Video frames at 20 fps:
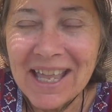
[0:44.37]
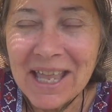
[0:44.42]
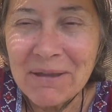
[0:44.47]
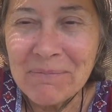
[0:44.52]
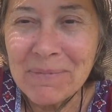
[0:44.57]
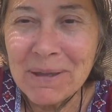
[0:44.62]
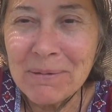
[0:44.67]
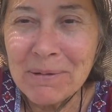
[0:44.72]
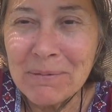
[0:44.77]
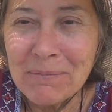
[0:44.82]

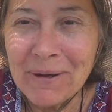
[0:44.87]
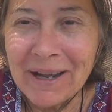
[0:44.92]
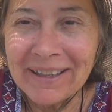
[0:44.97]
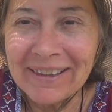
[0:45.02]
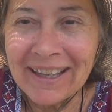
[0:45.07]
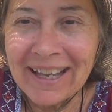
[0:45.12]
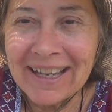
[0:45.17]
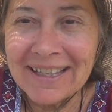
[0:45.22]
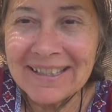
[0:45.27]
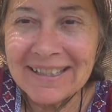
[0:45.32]
and maybe my
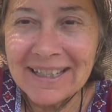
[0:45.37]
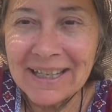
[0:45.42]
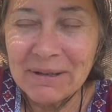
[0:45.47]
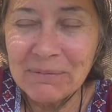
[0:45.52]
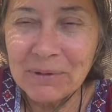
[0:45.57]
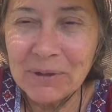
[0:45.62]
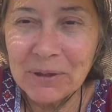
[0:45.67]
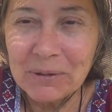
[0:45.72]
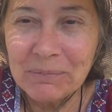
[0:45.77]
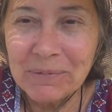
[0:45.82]
last
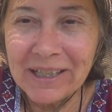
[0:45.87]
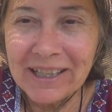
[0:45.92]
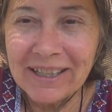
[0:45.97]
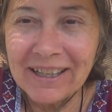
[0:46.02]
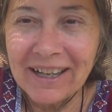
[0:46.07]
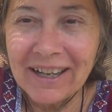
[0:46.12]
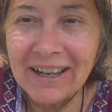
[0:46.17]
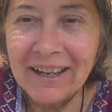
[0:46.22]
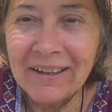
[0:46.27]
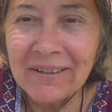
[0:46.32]
name could be
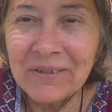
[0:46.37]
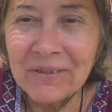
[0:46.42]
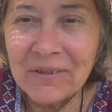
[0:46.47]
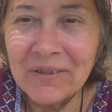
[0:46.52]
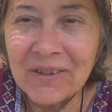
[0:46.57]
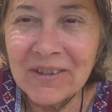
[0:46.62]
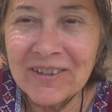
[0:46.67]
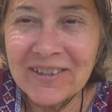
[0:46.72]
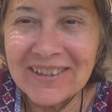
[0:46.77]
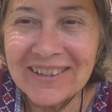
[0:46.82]

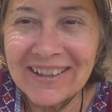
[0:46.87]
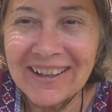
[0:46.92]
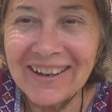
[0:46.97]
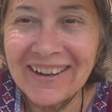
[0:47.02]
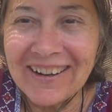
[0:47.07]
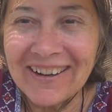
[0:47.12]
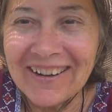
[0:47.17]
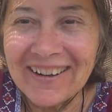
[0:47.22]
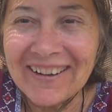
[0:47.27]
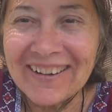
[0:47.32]
Of the
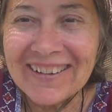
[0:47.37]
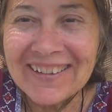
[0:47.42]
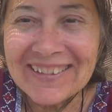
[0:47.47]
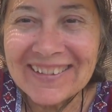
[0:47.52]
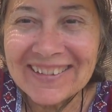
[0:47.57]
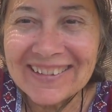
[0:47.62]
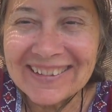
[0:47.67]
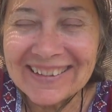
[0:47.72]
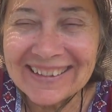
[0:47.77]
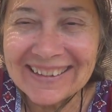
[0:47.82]

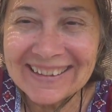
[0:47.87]
Stars.